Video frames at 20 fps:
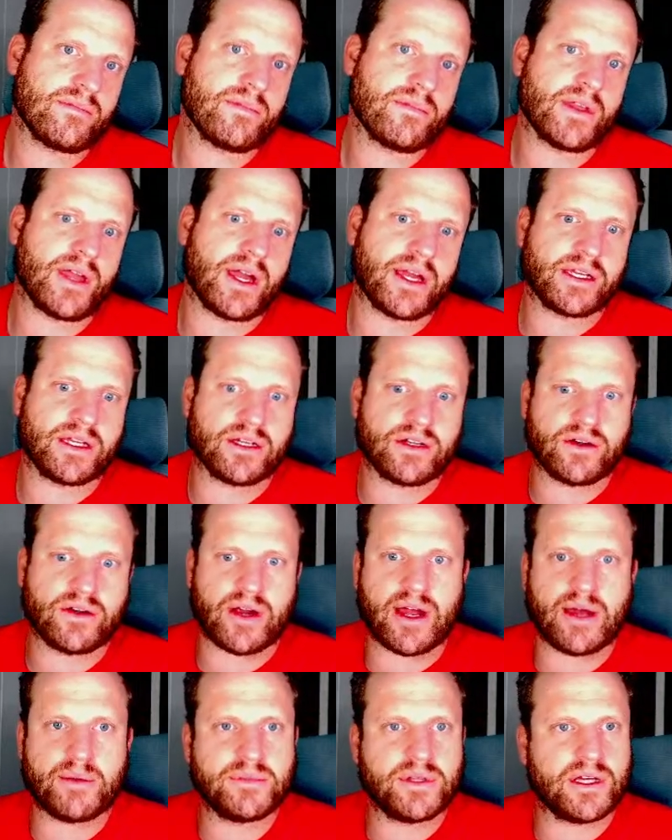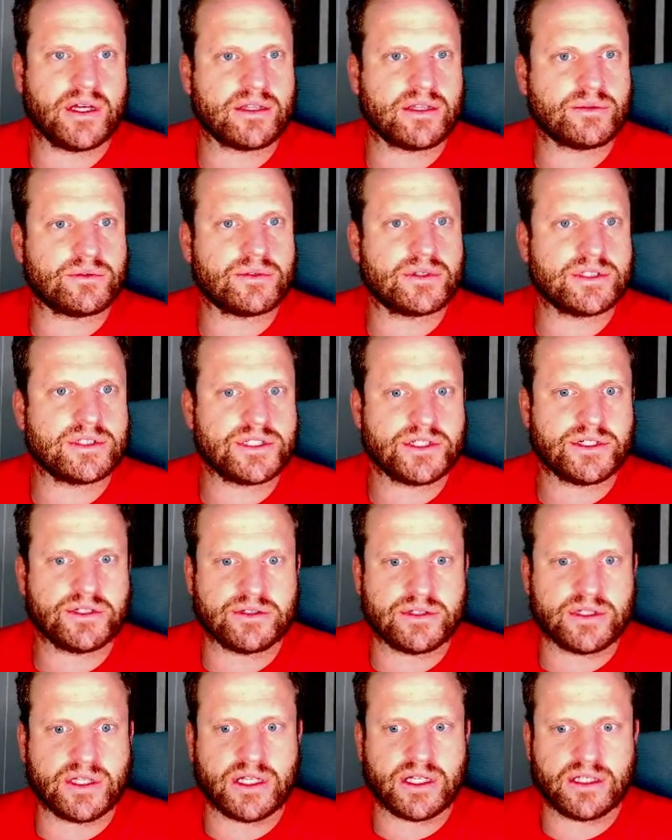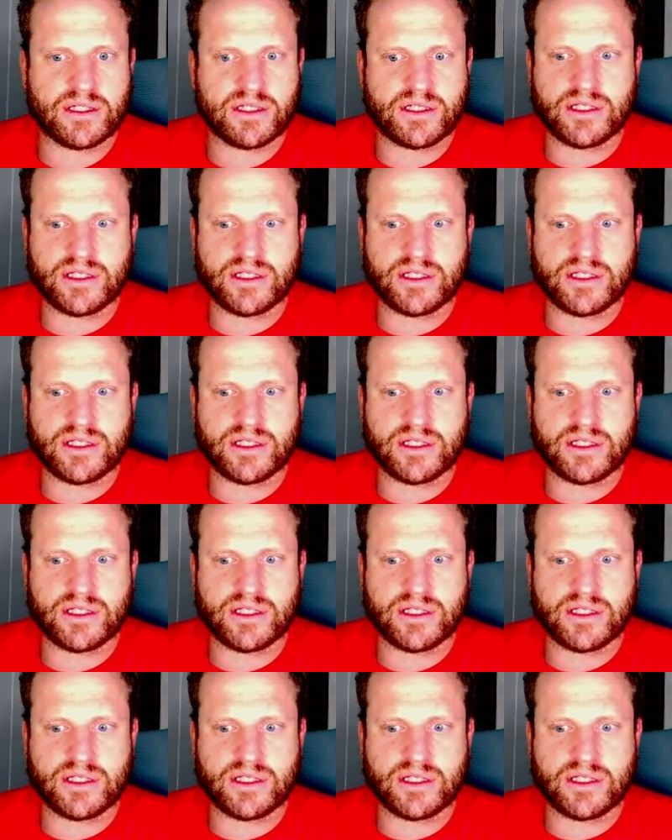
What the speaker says: I can grab the other one too then,